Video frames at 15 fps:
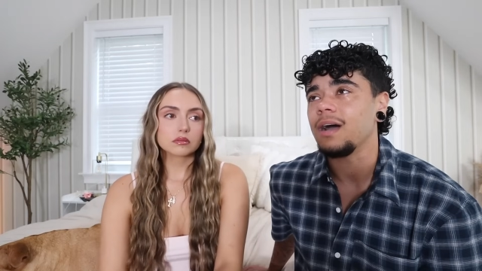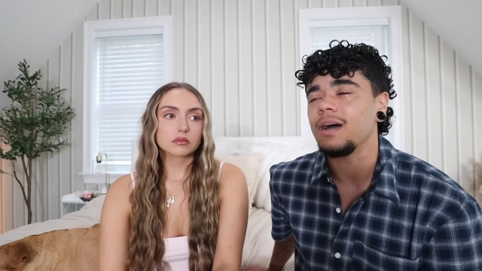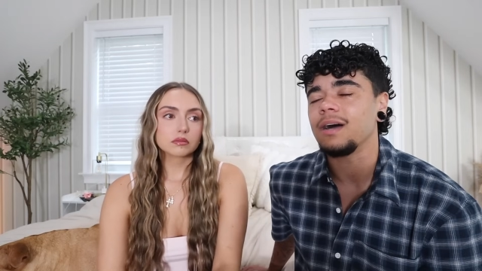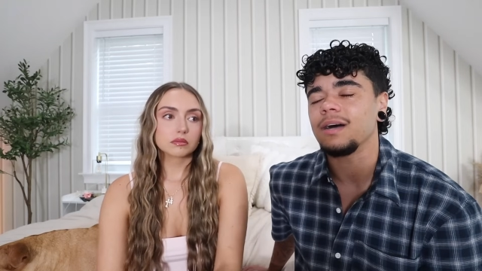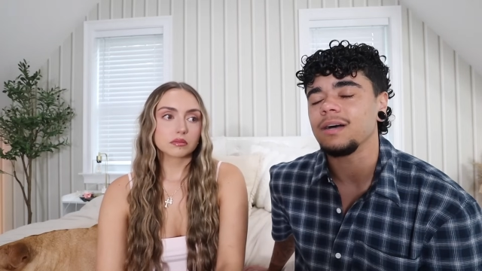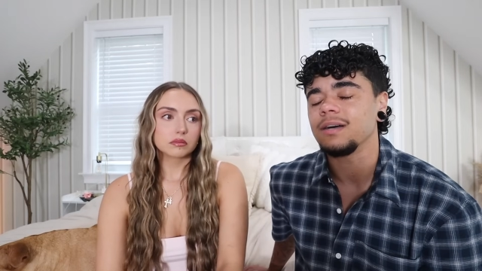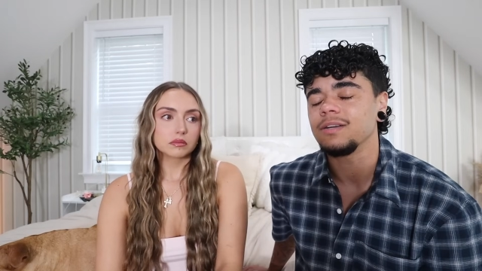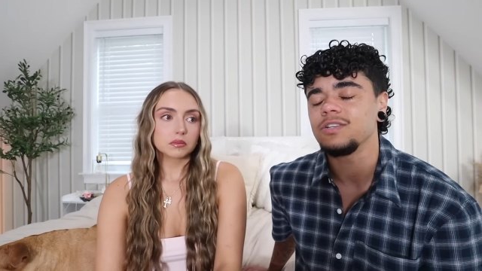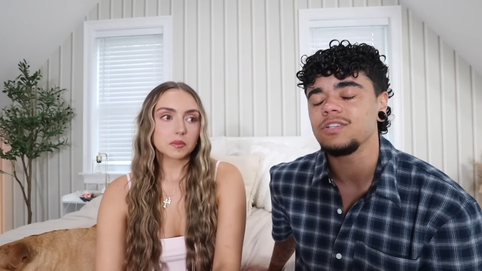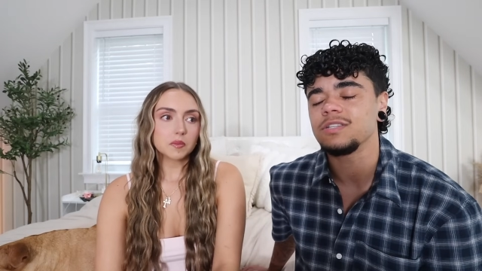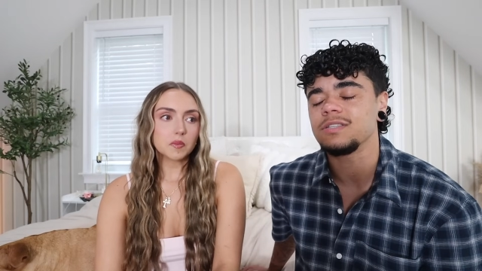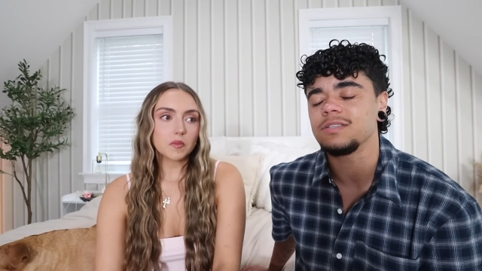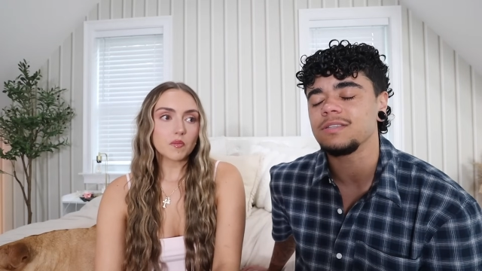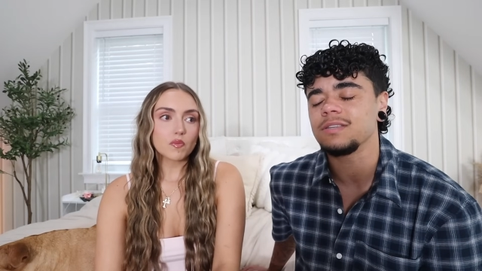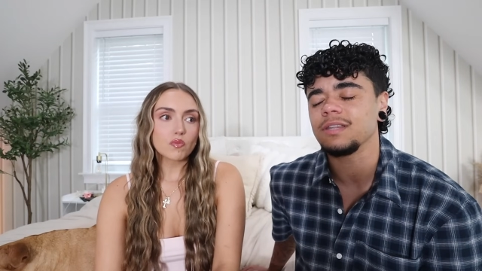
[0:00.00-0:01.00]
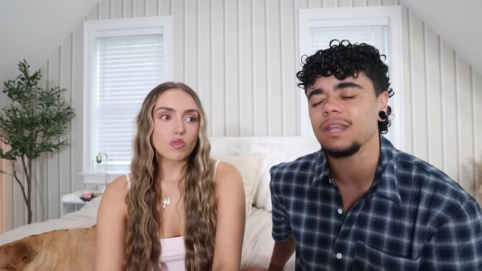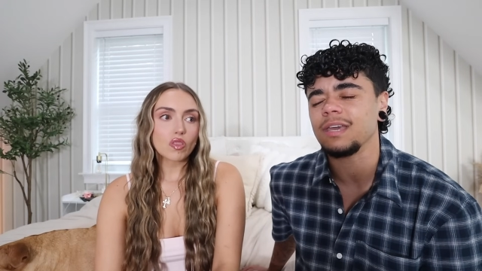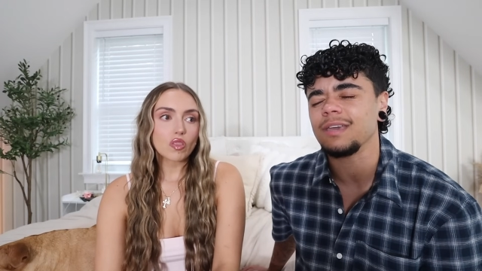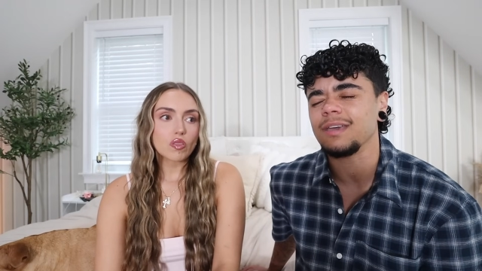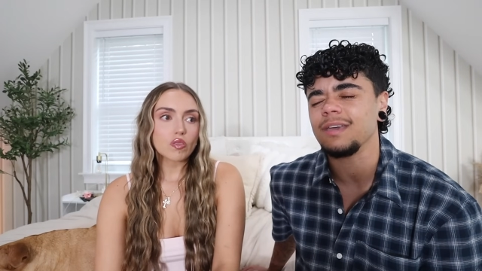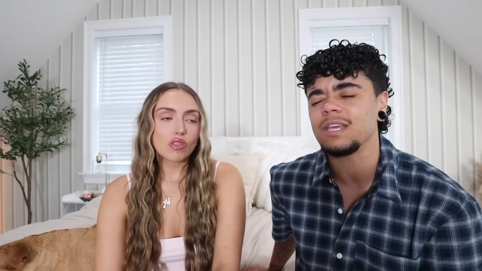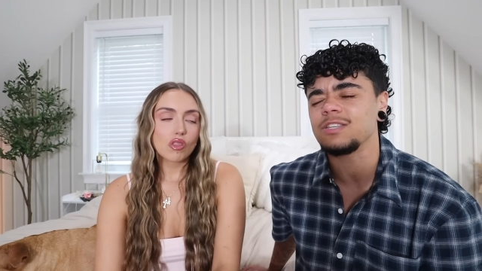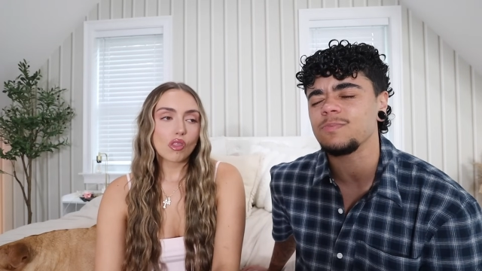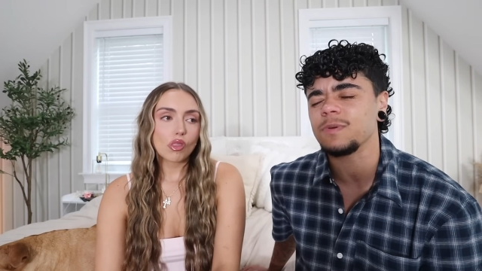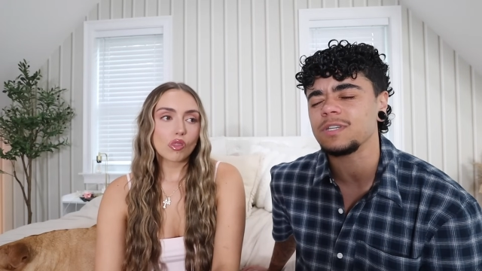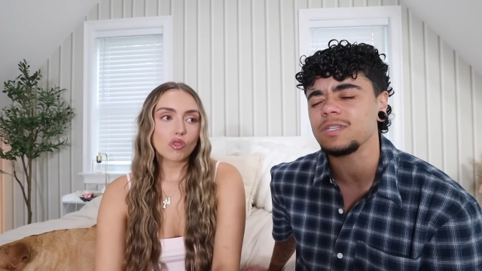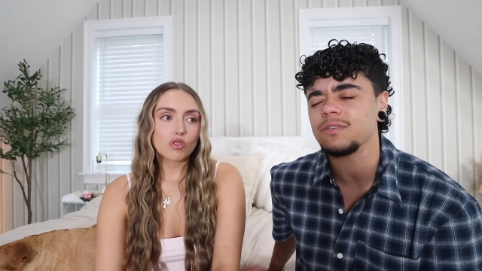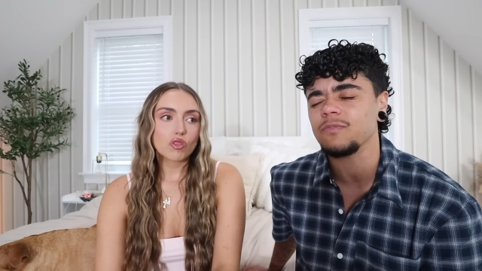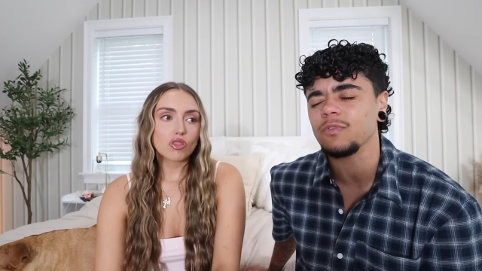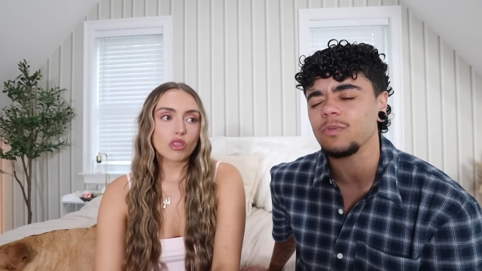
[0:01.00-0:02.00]
Speaker 1: ah, just like
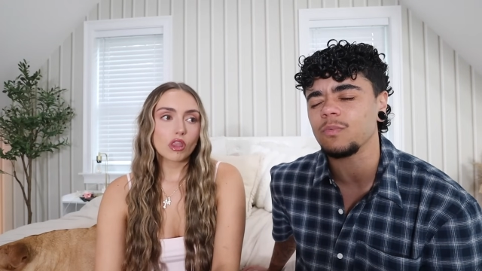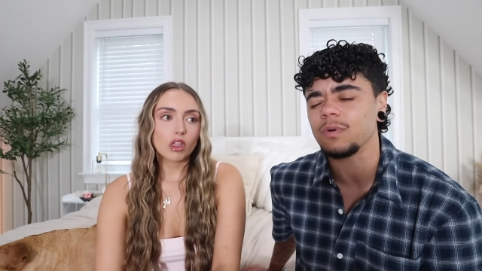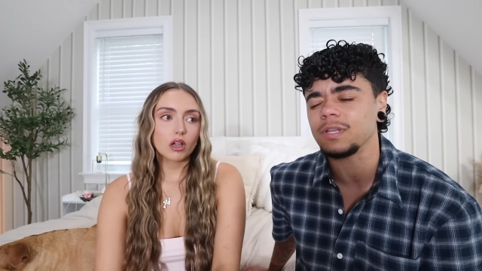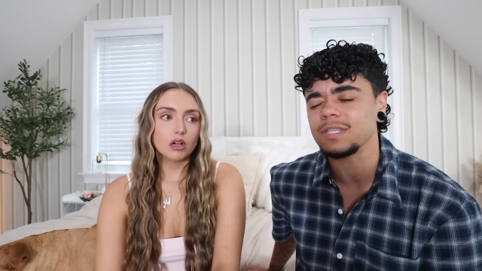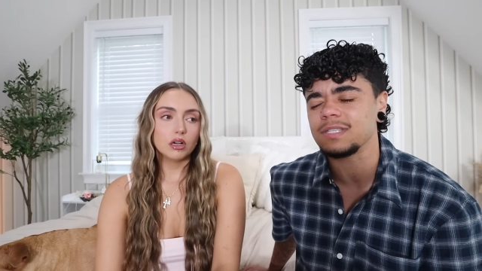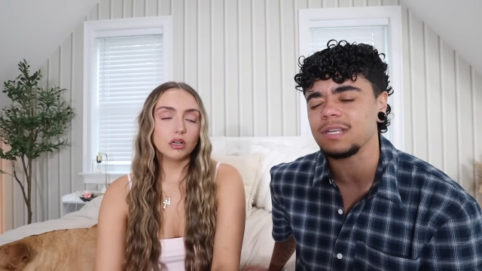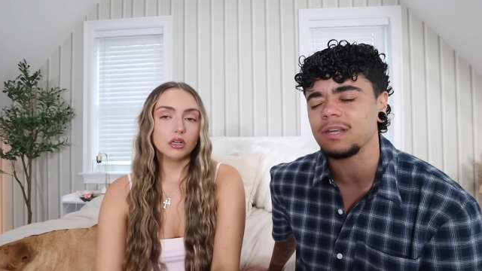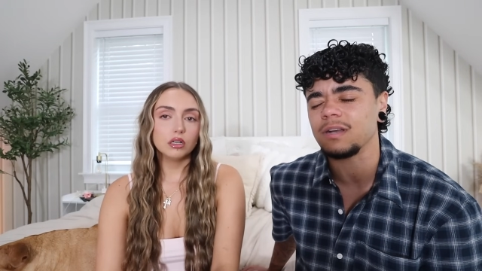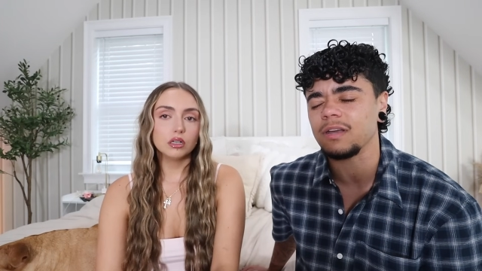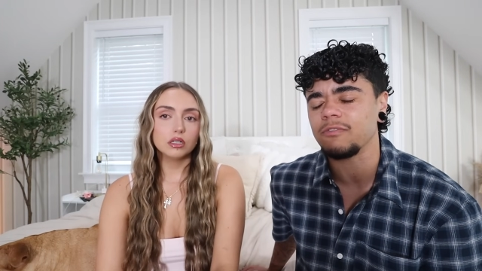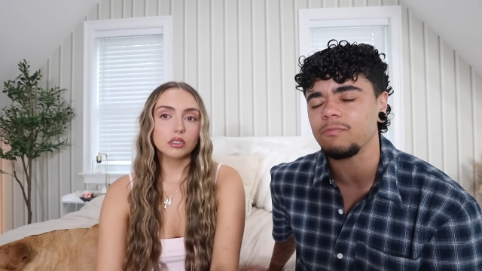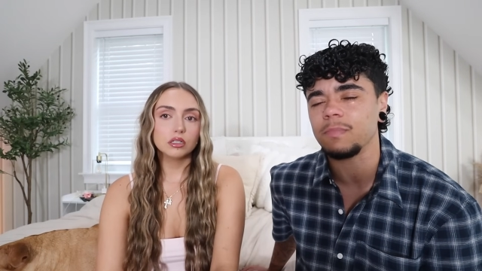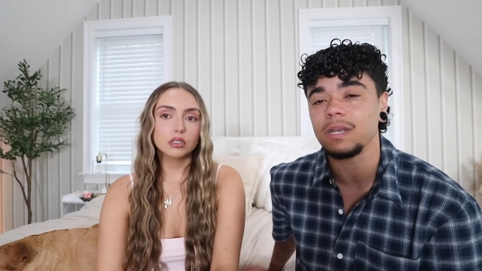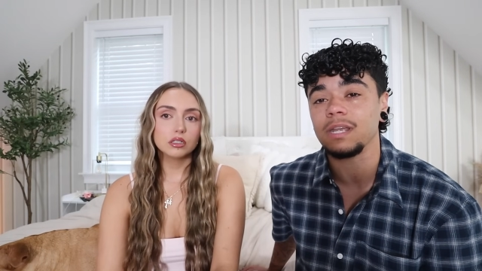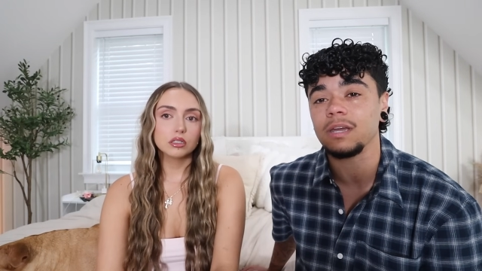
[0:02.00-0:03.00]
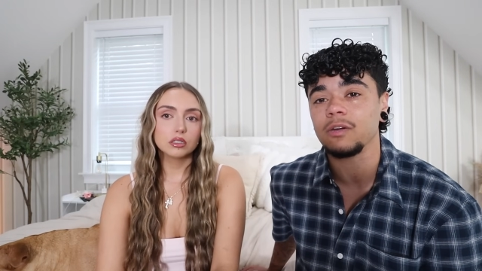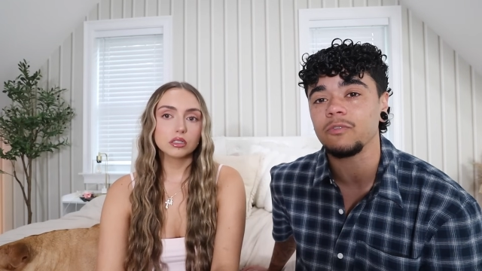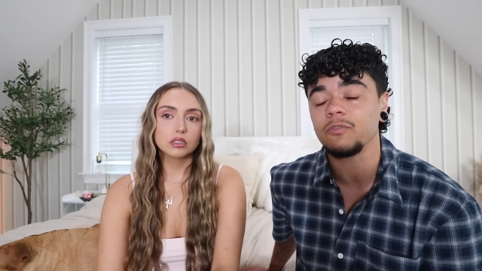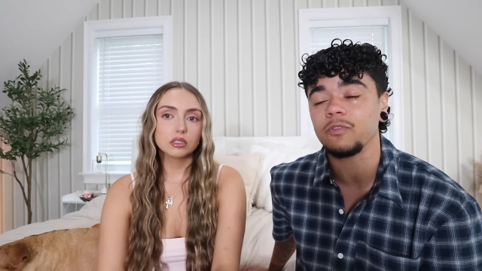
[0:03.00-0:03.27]
especially for the ones that have been here